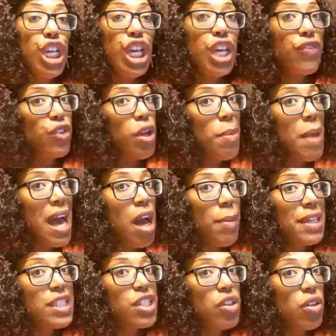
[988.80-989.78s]
if you're bound
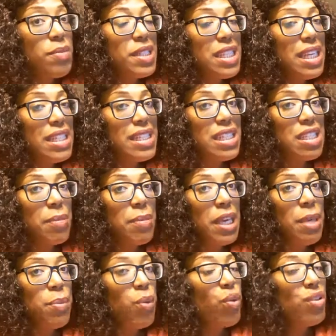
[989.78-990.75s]
by circumstances and
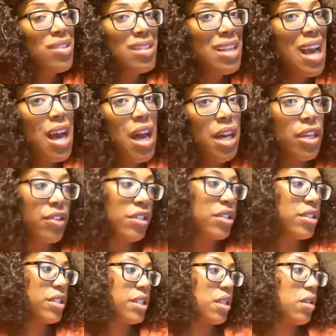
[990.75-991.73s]
people, you're not
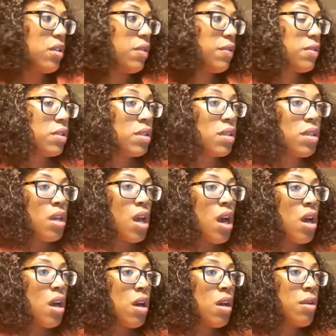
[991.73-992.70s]
honoring yourself.
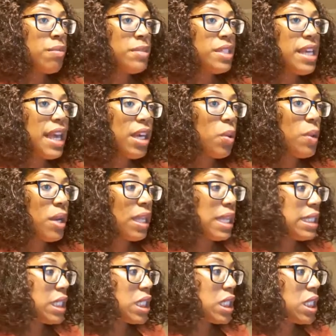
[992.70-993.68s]
Takeaway
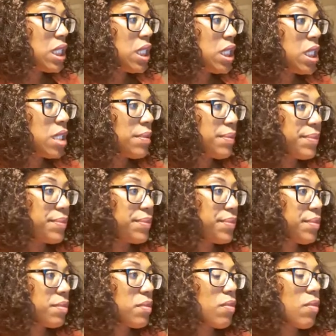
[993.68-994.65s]
lessons.
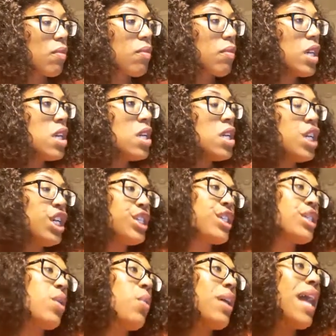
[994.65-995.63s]

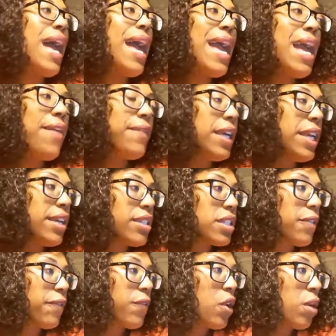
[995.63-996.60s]
So what I have here
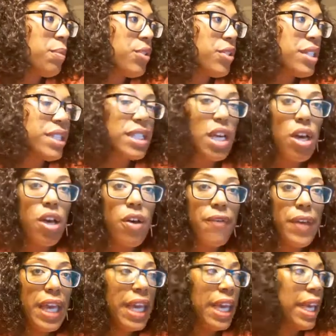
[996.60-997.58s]
is affirm
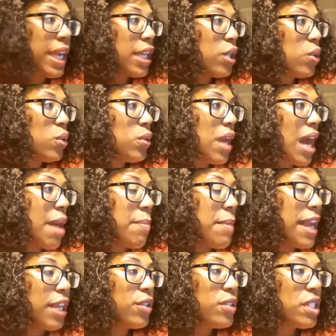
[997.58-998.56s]
yourself and who God
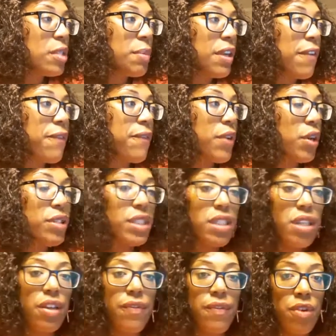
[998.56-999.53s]
made you to be
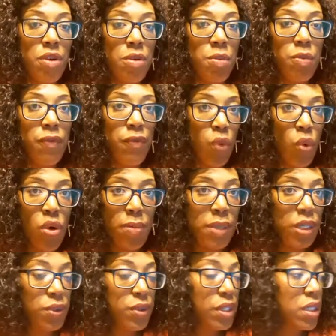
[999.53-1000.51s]
first and
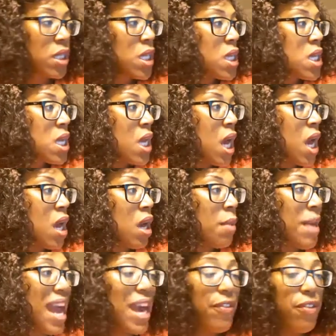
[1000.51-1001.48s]
foremost.
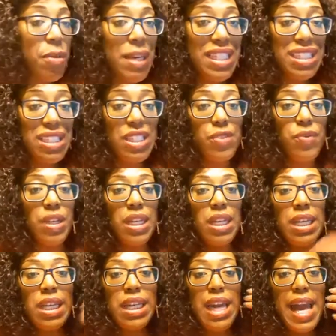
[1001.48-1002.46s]
Affirmations
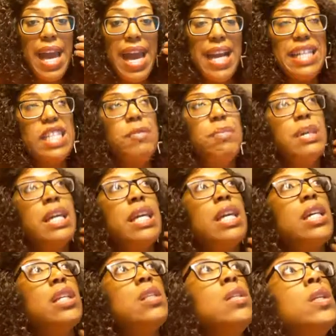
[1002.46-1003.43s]
really has
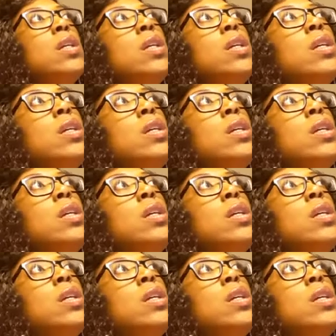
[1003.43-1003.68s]
been,